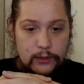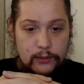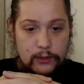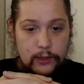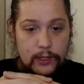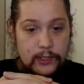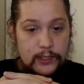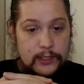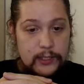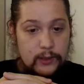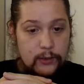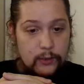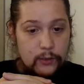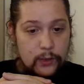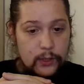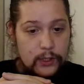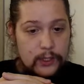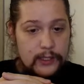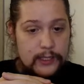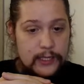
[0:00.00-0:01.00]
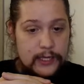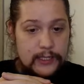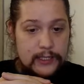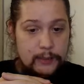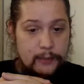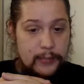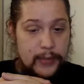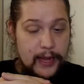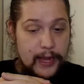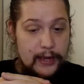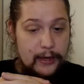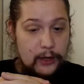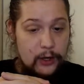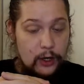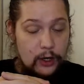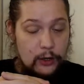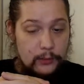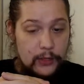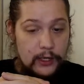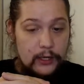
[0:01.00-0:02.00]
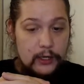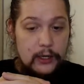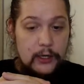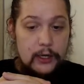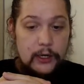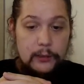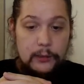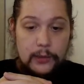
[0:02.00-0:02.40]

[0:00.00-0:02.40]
crossed out words as a bad omen,